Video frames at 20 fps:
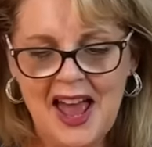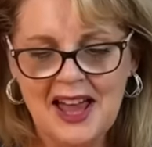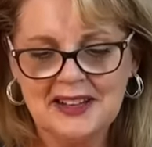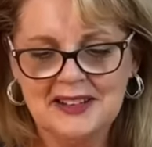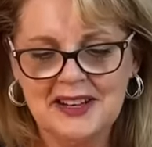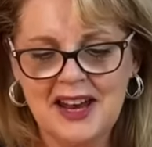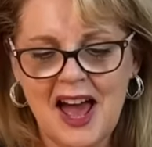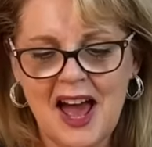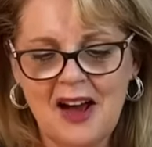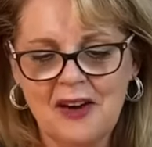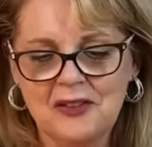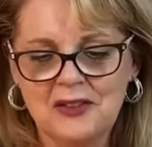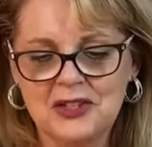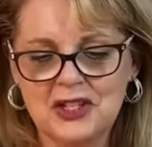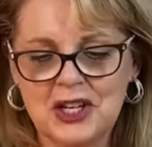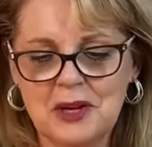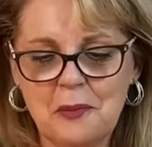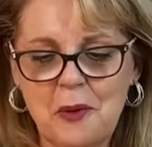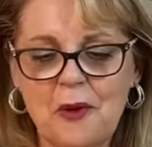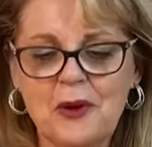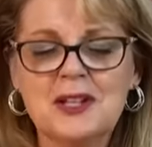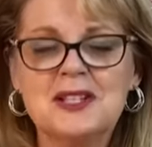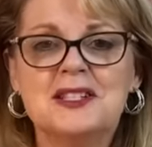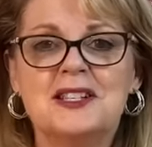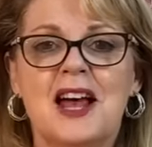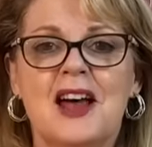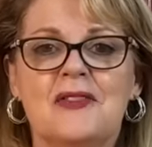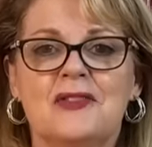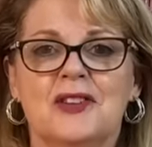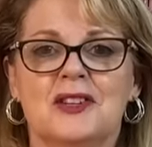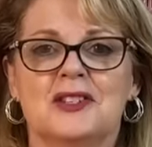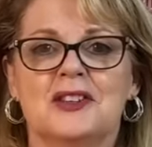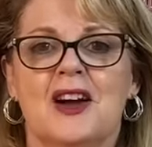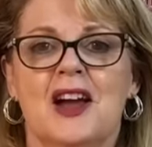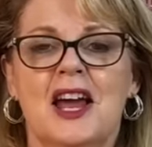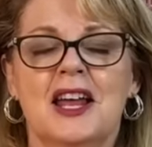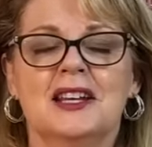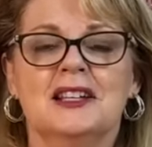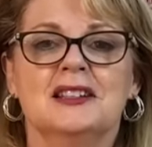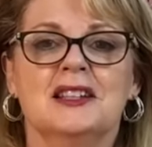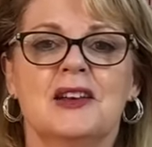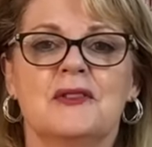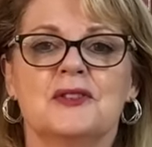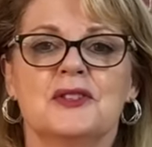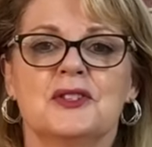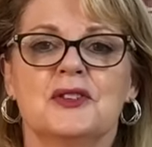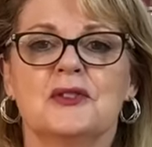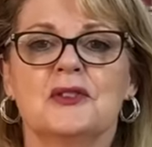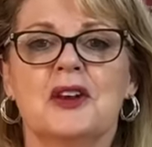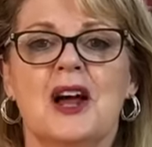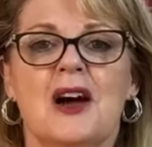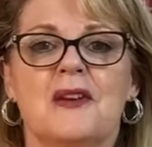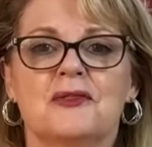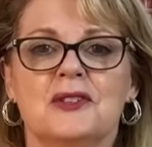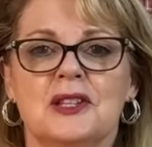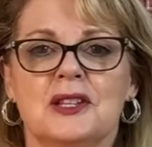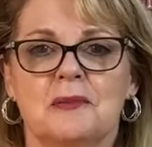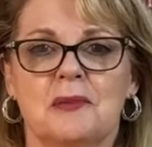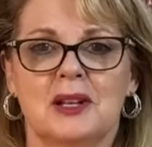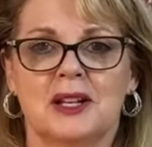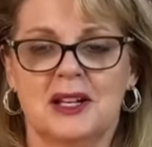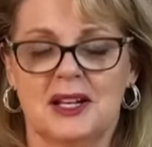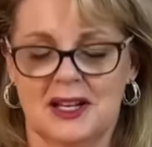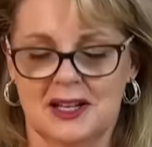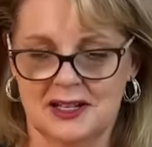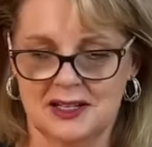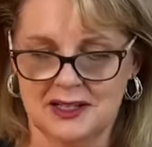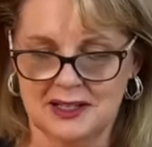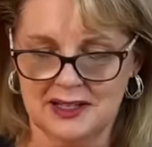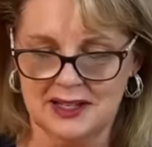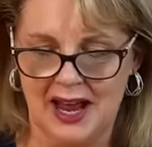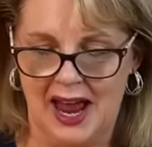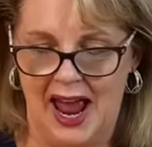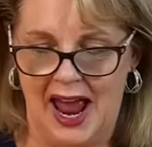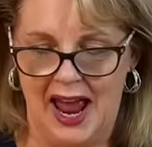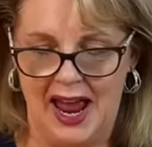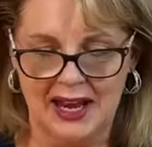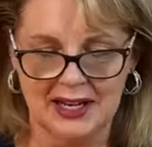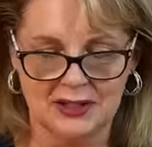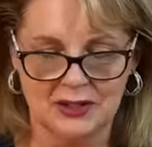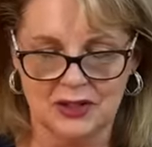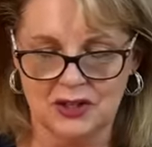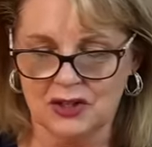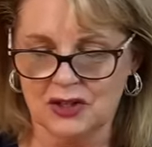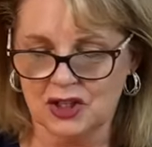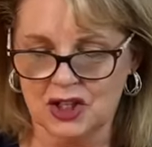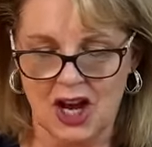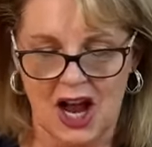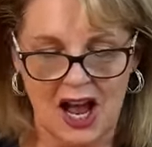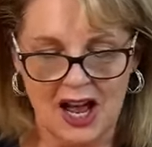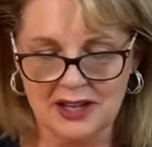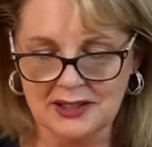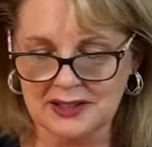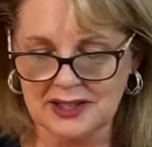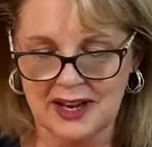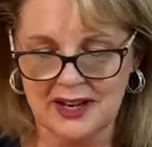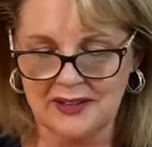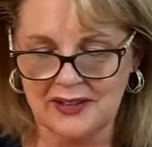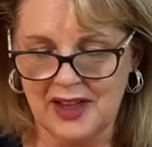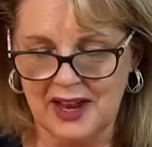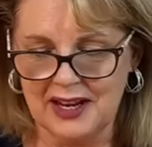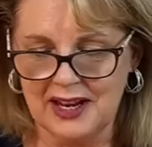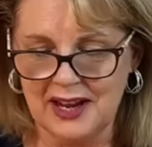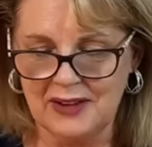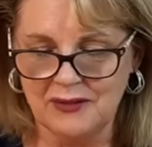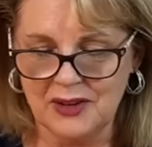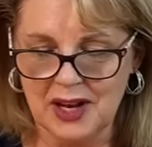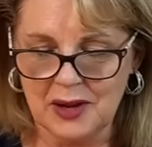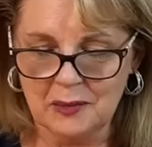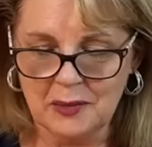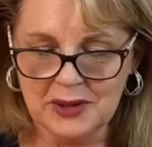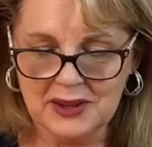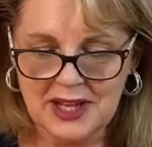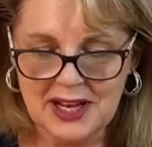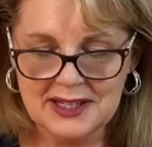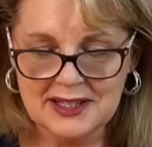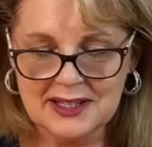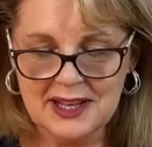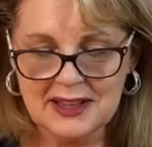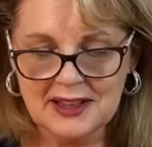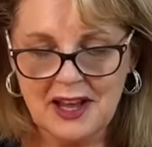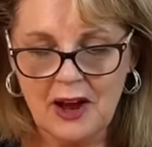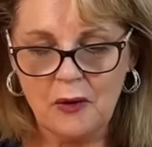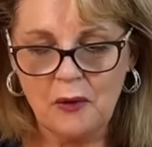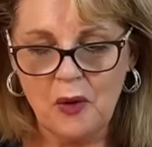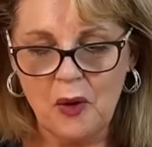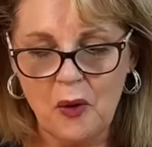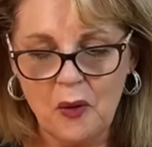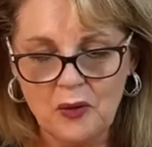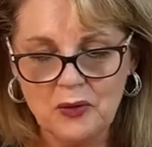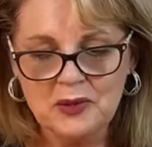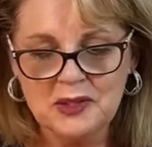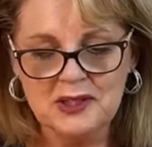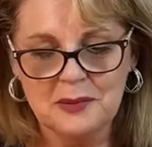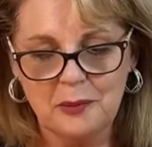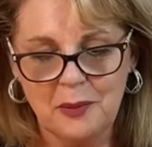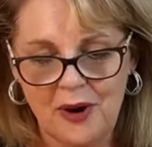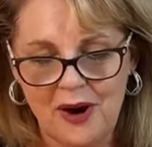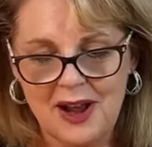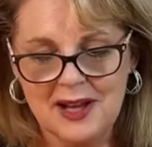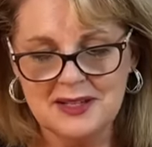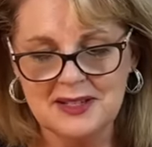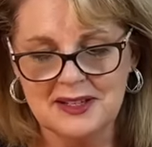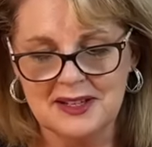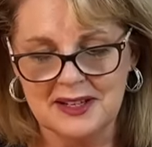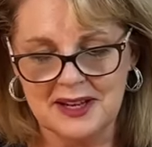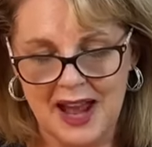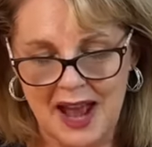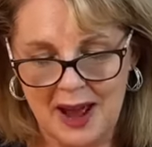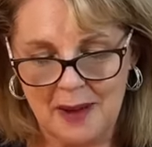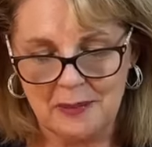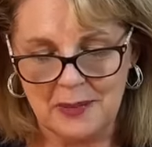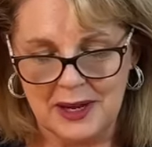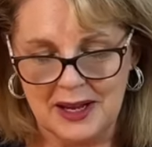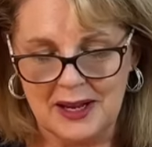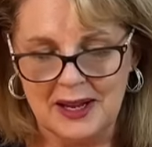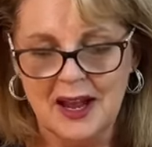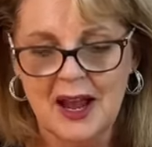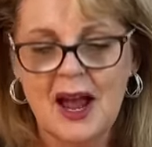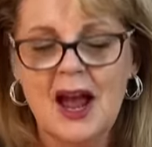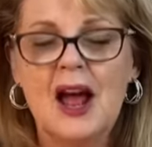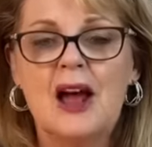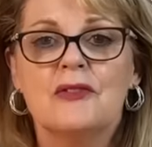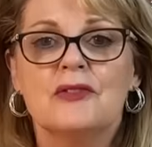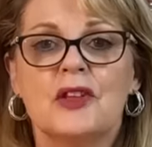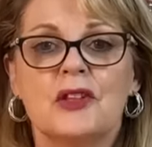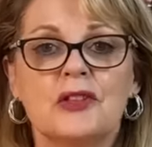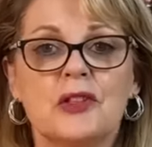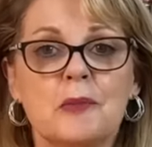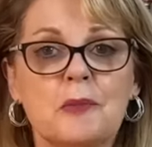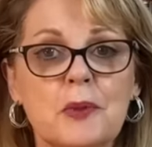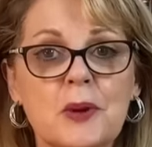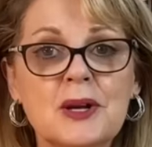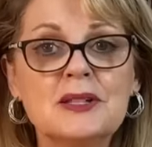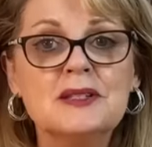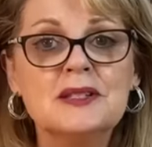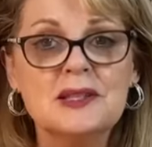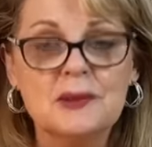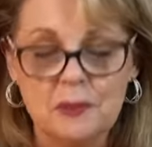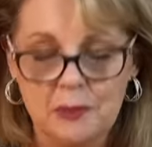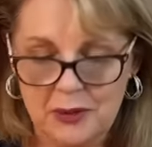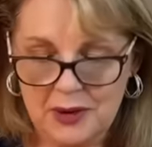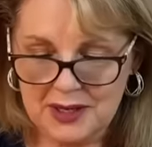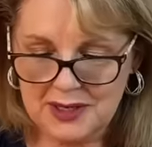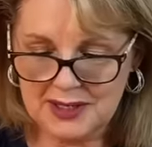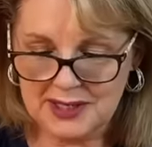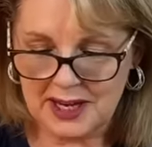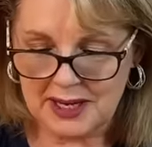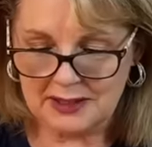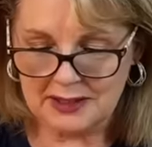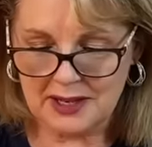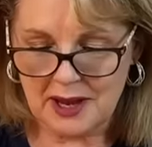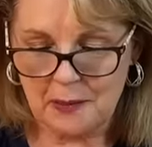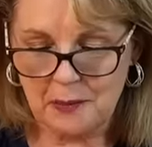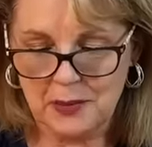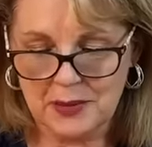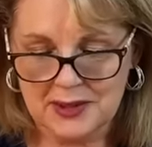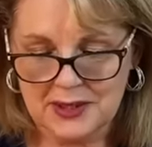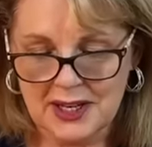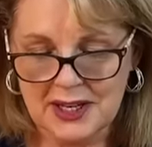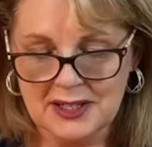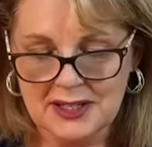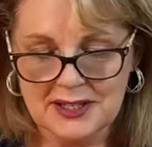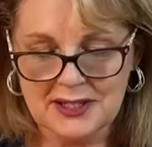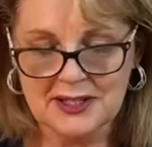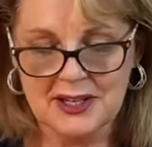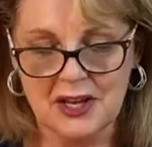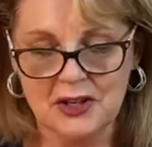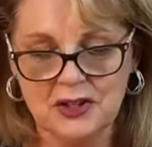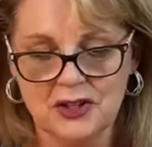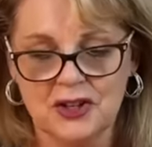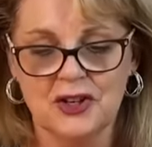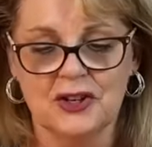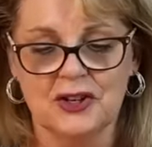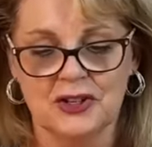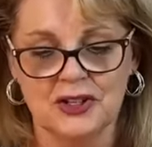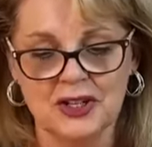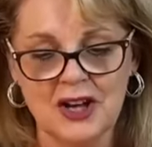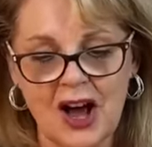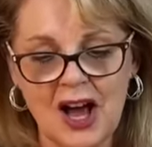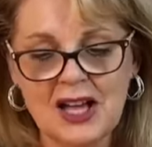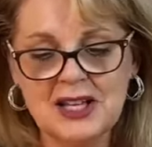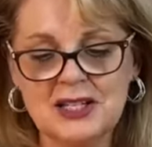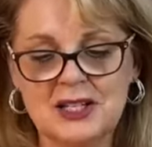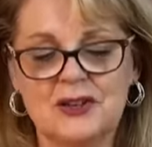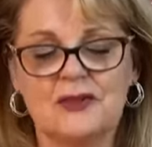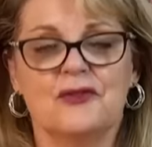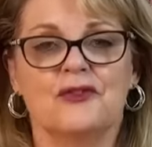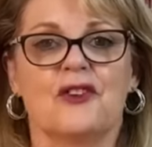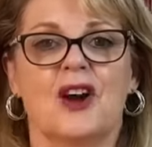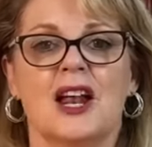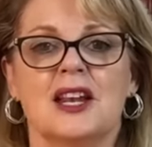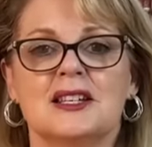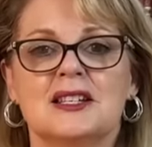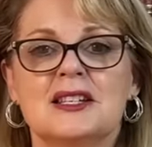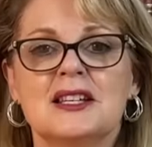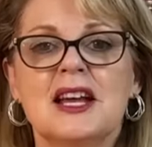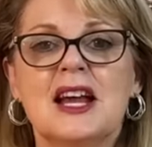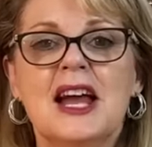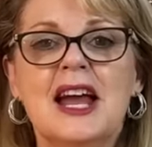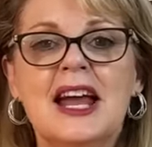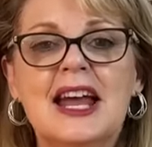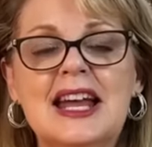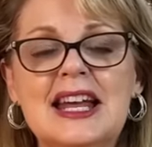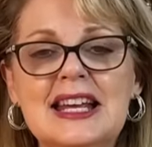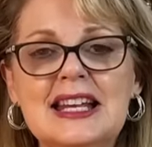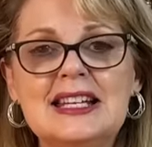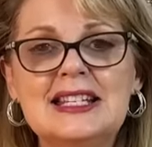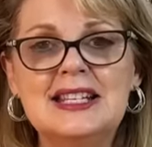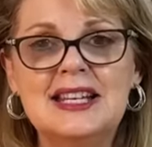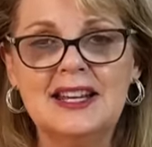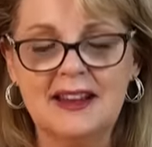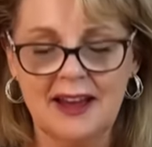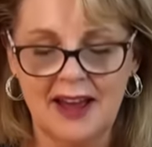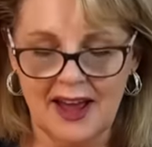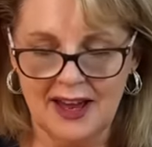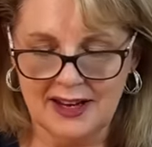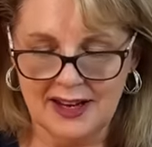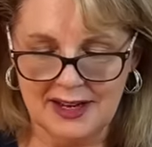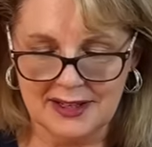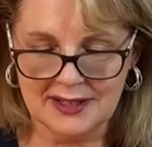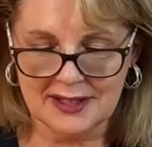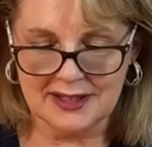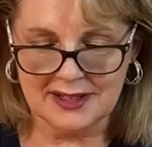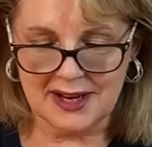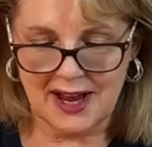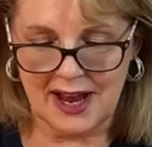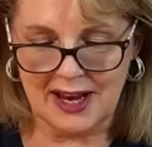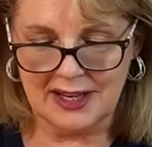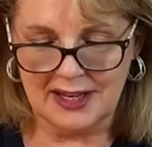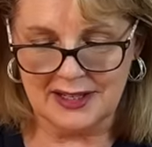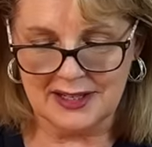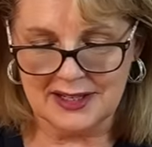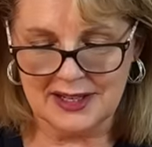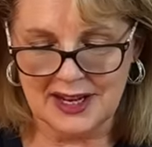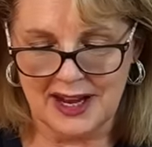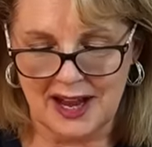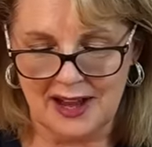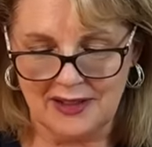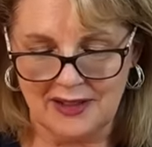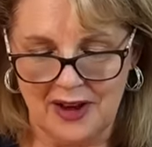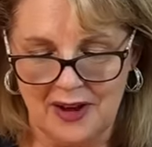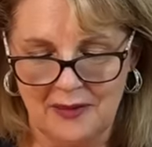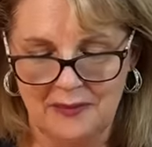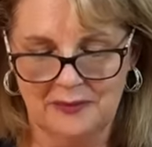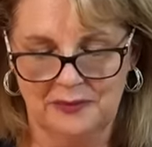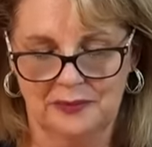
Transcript: Now, she points out that Diana left soon after the Milligans and Charles later that evening, but they said they were all surprised and happy that the Prince and Princess had presented such a united front, eating and entertaining together.